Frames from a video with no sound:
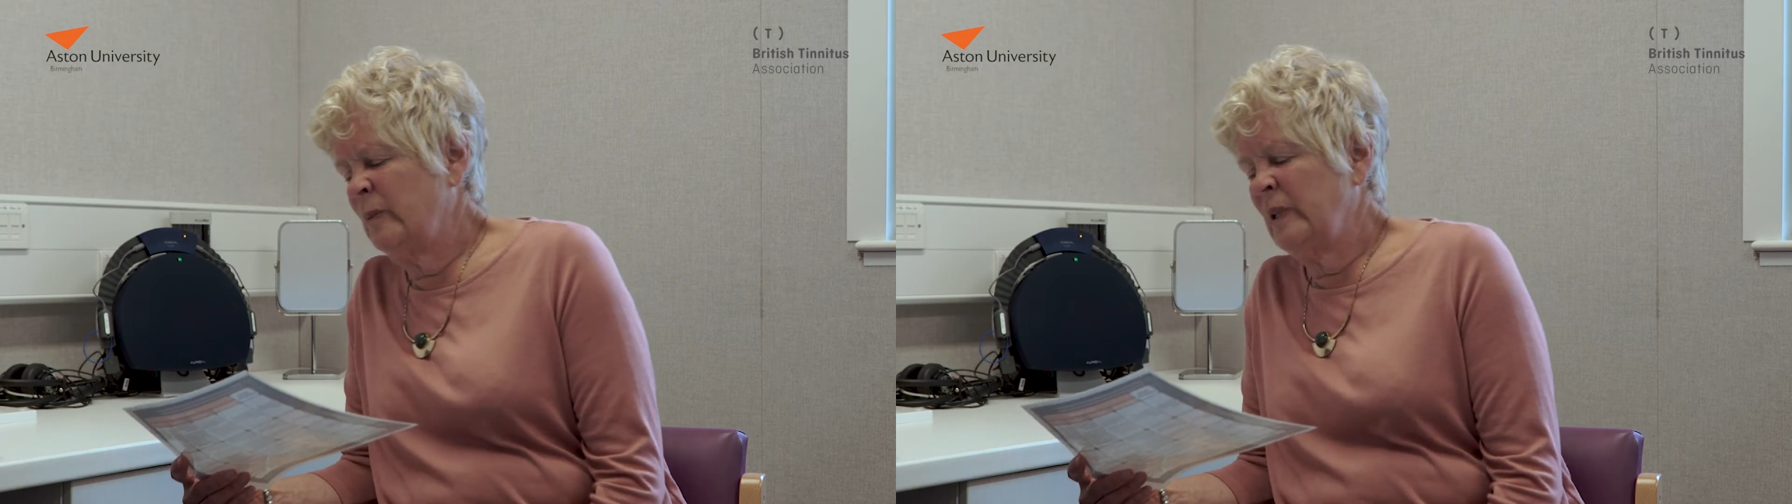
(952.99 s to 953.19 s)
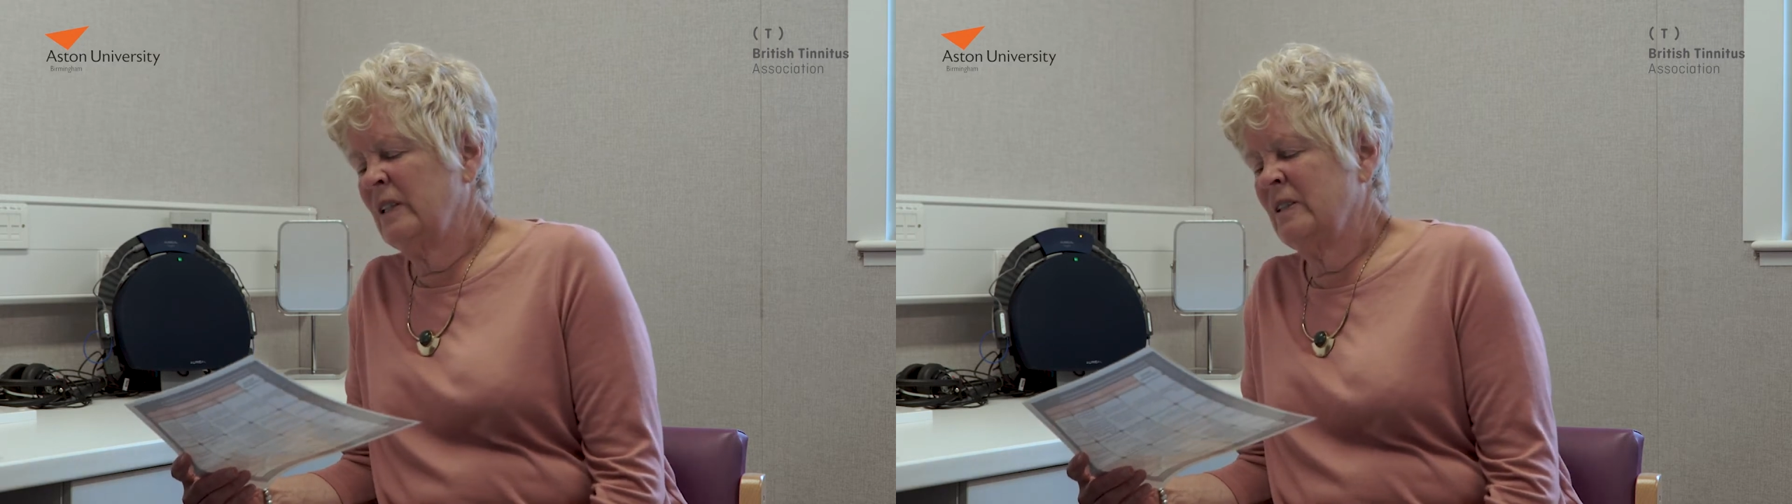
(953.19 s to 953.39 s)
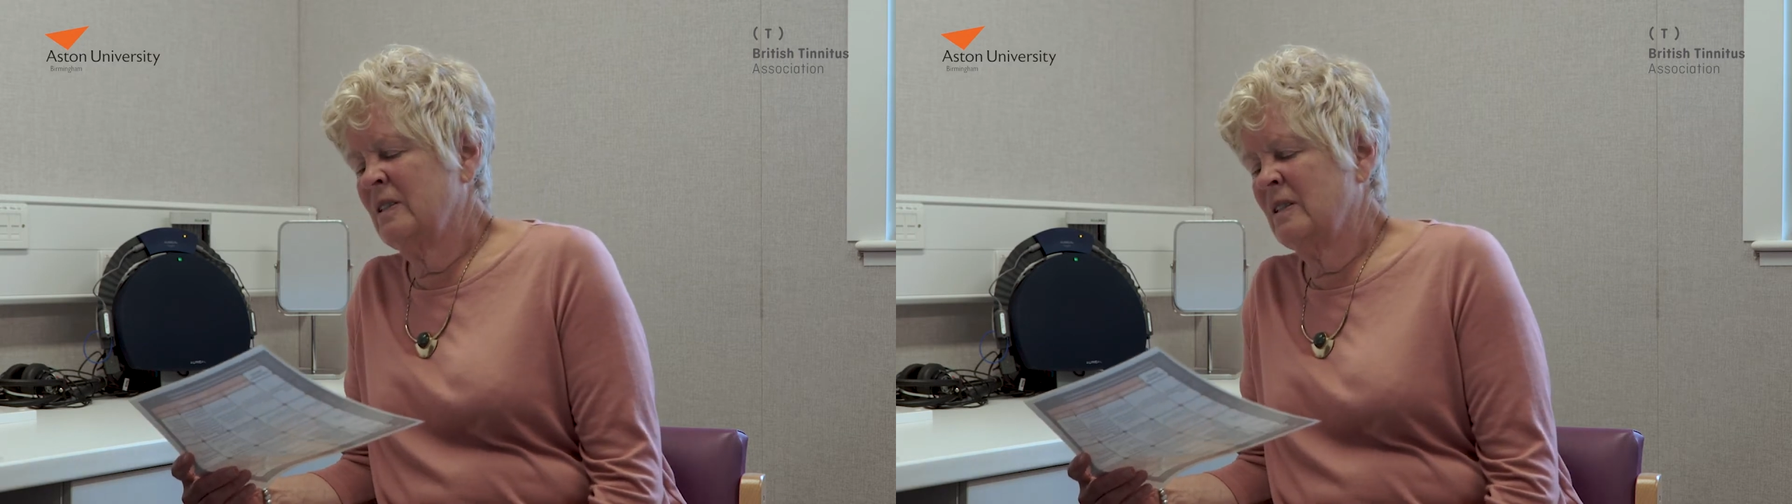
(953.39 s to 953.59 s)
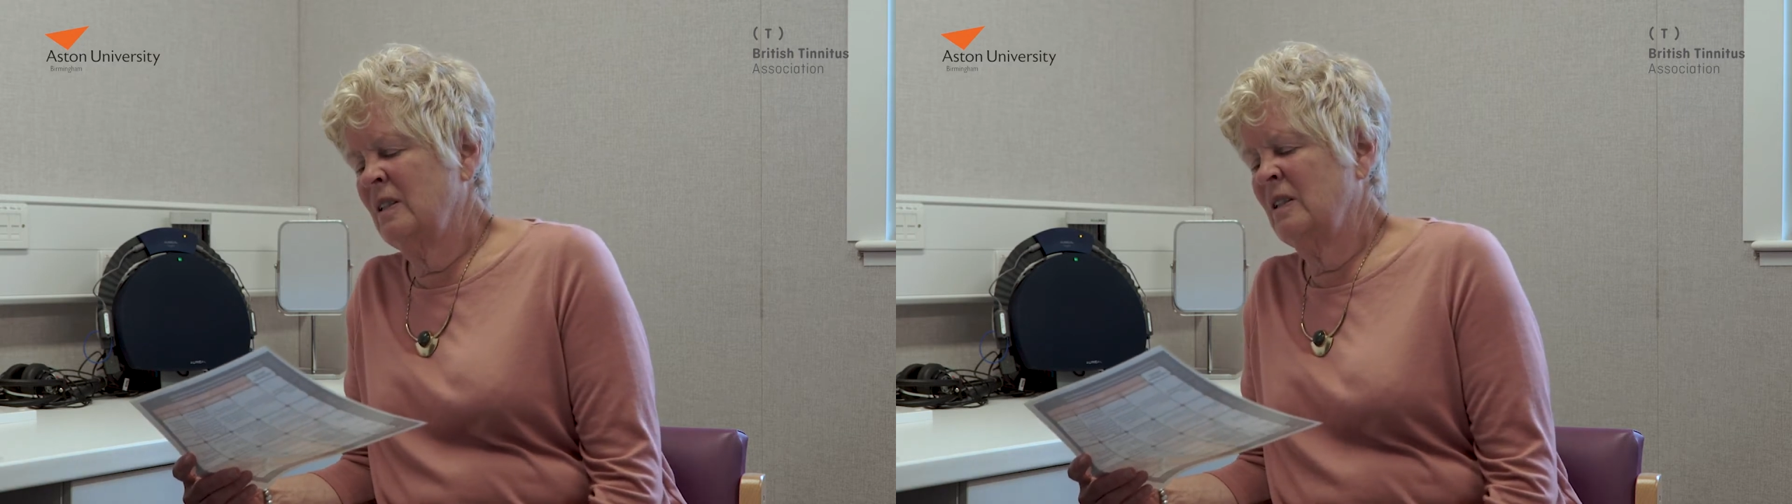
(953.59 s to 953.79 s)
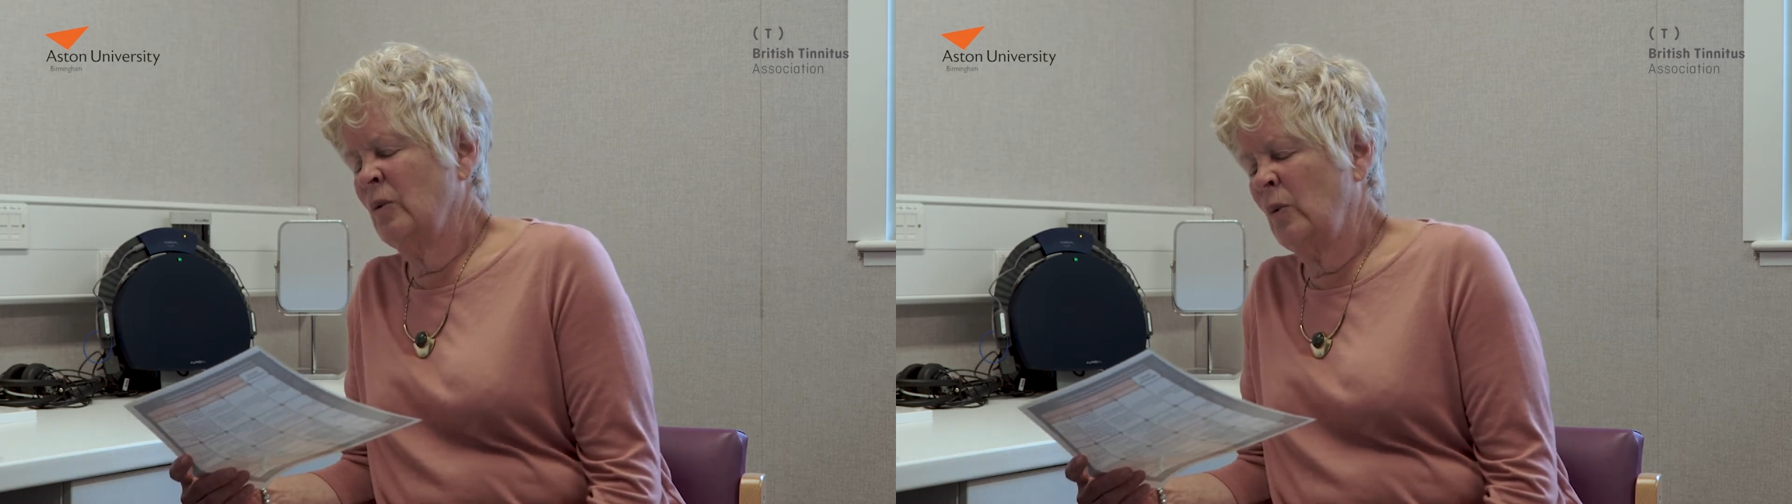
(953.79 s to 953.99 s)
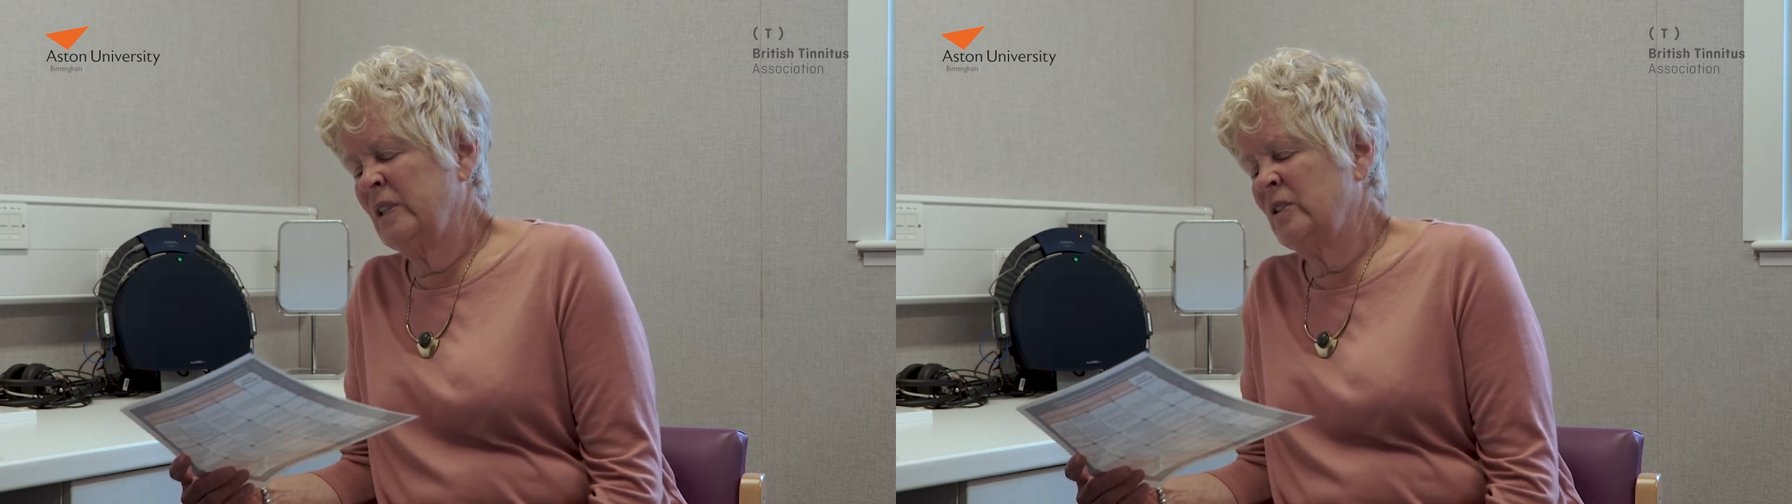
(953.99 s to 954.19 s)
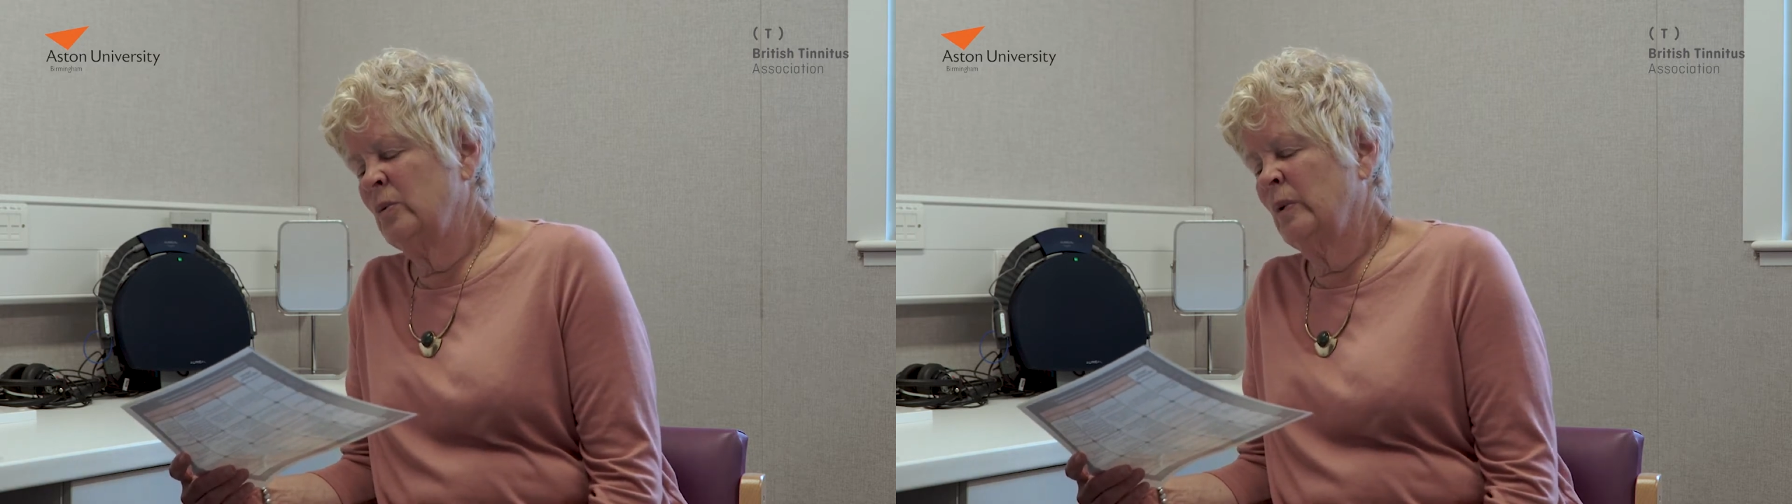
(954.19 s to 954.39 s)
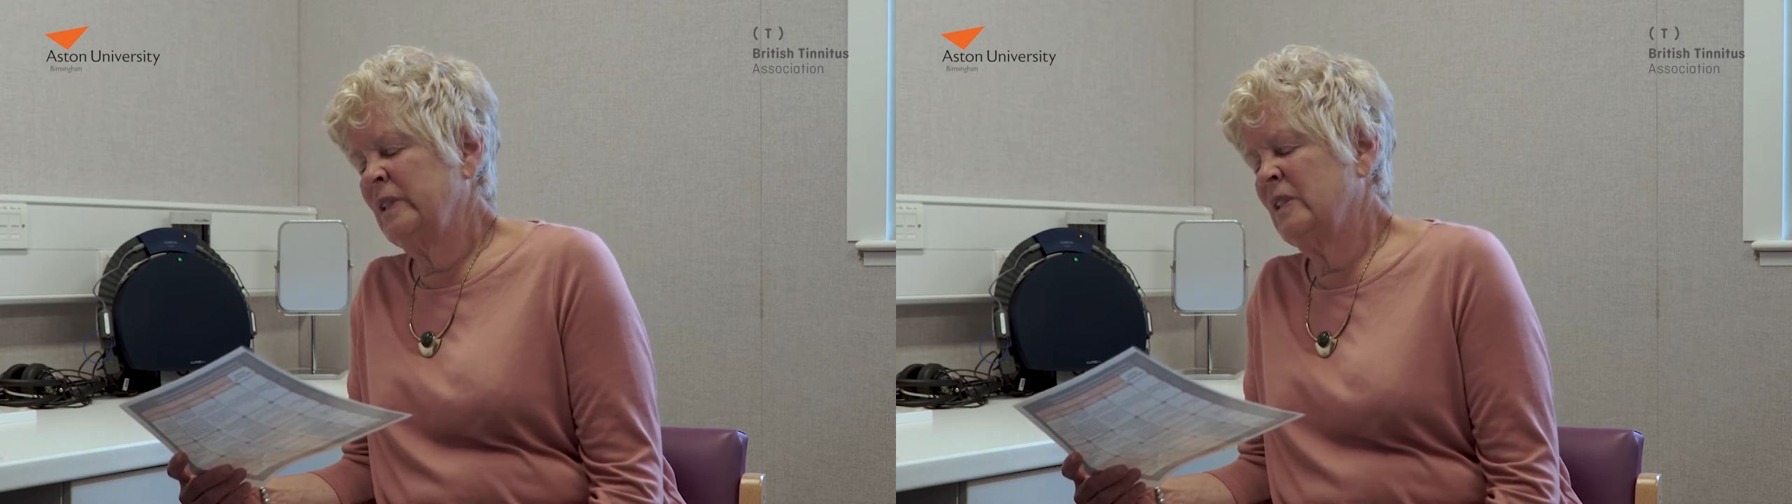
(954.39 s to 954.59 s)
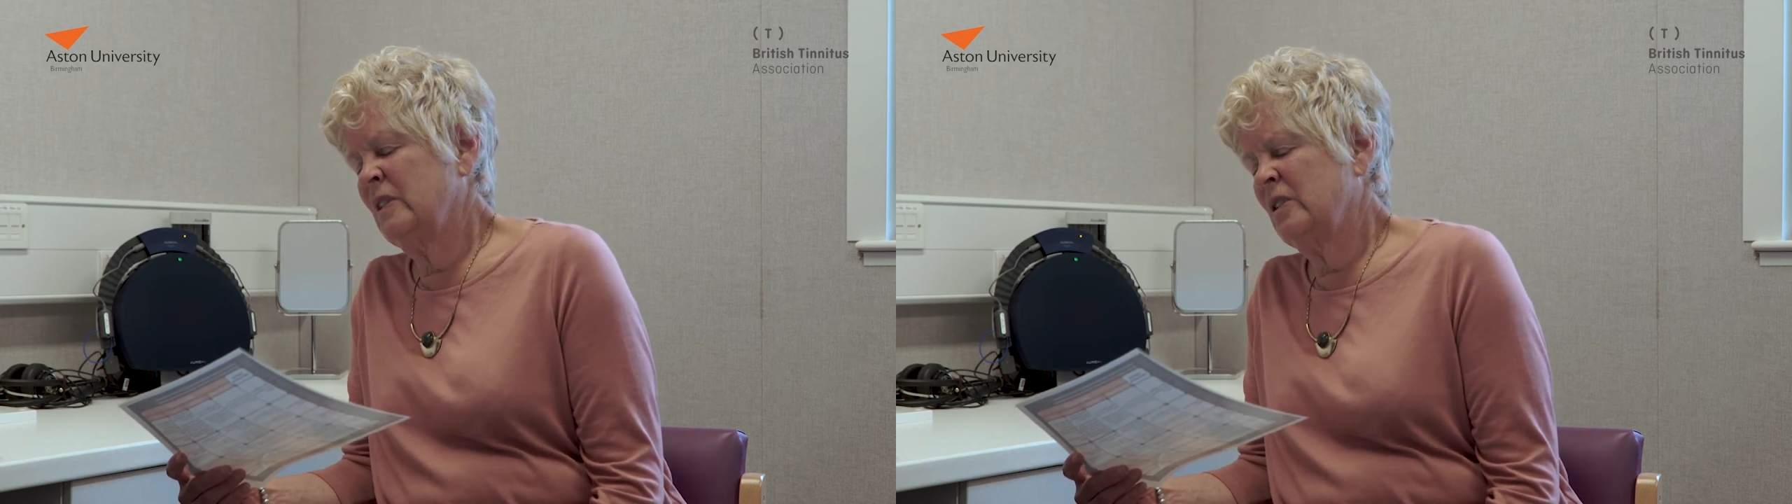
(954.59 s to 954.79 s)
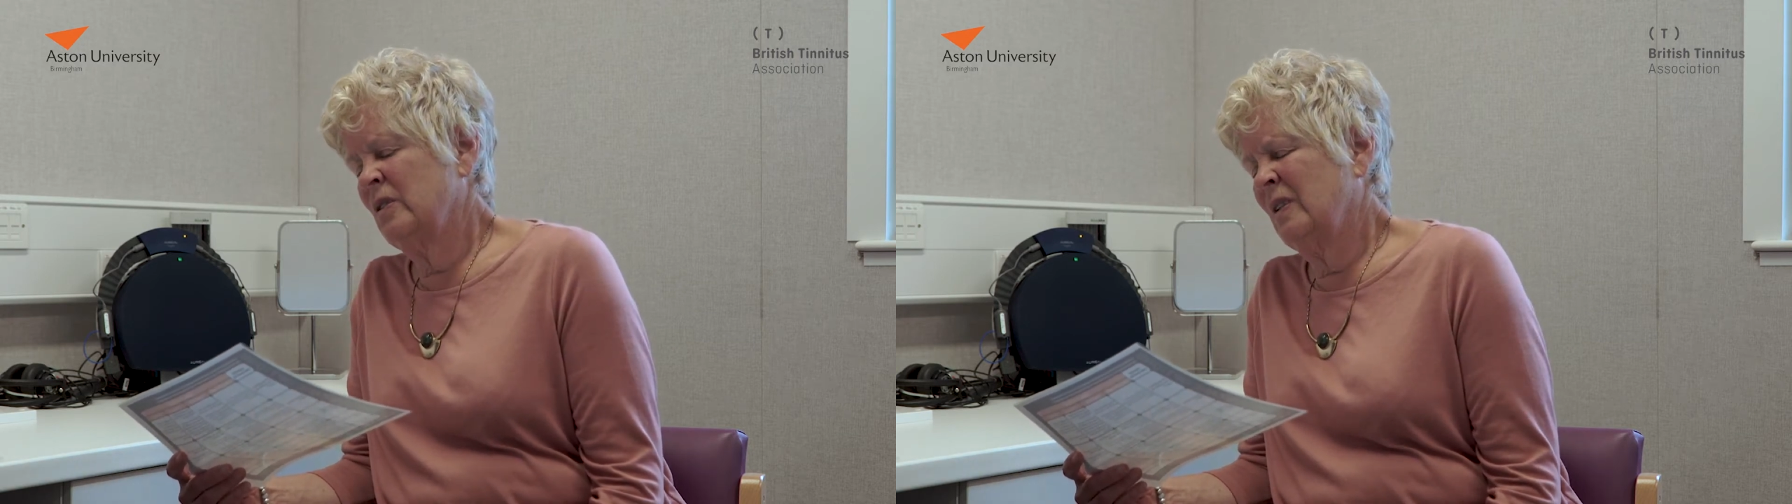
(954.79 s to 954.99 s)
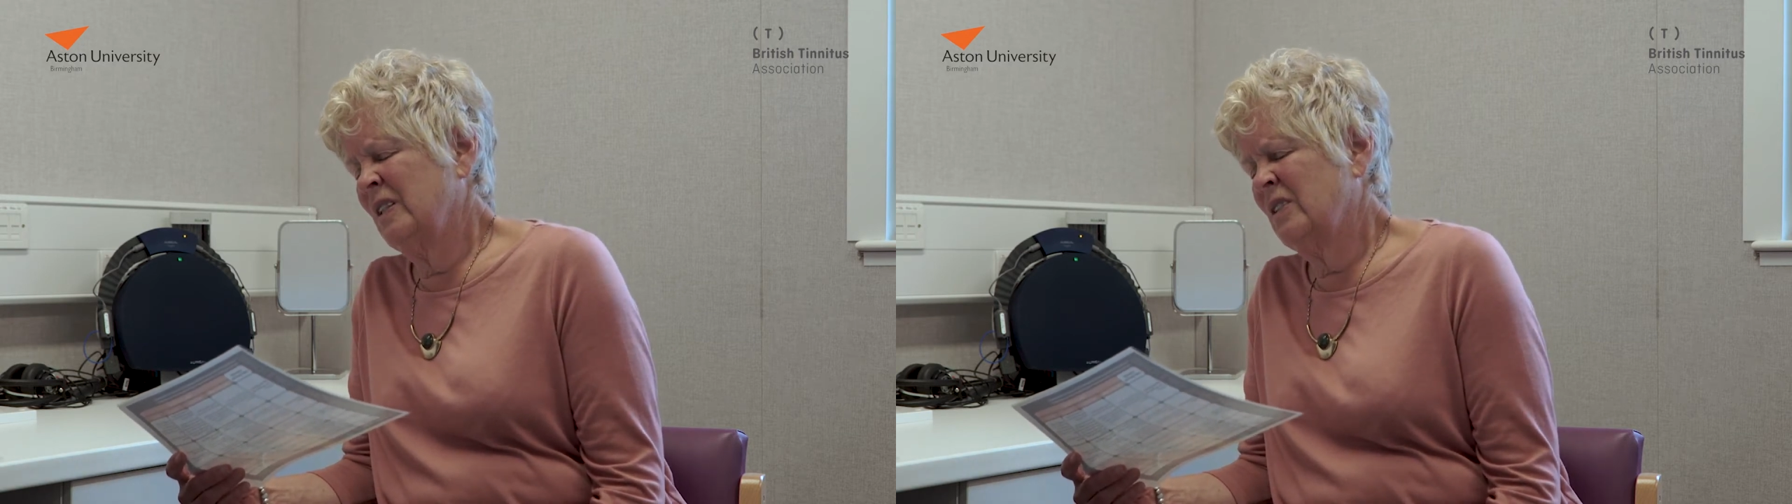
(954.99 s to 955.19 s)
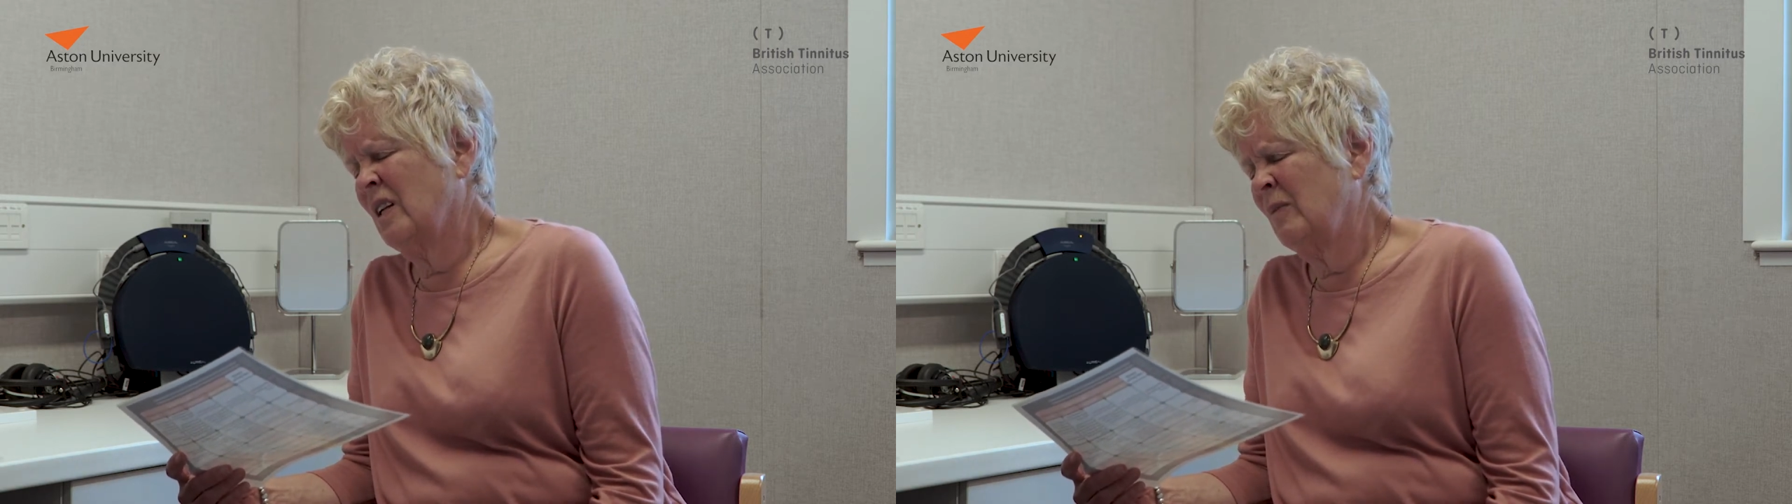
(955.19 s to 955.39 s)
because in a one-to-one situation,